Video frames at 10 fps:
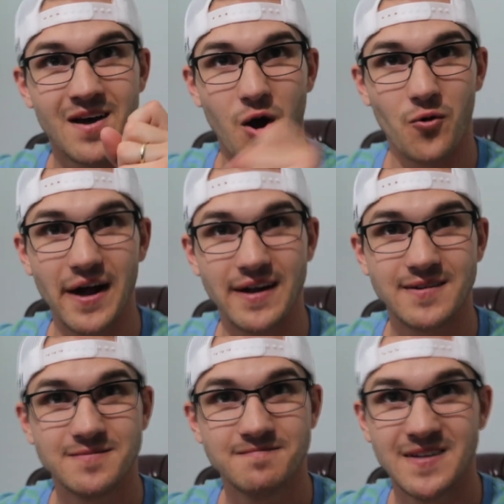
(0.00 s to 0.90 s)
All right,
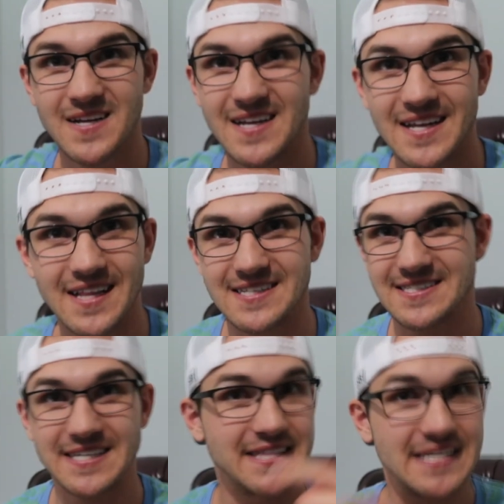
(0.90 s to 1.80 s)
let's
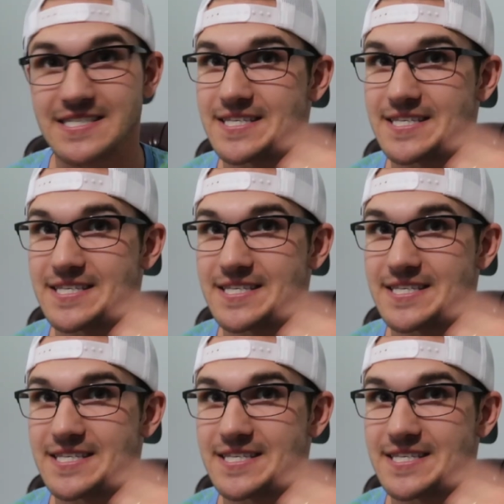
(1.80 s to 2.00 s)
get these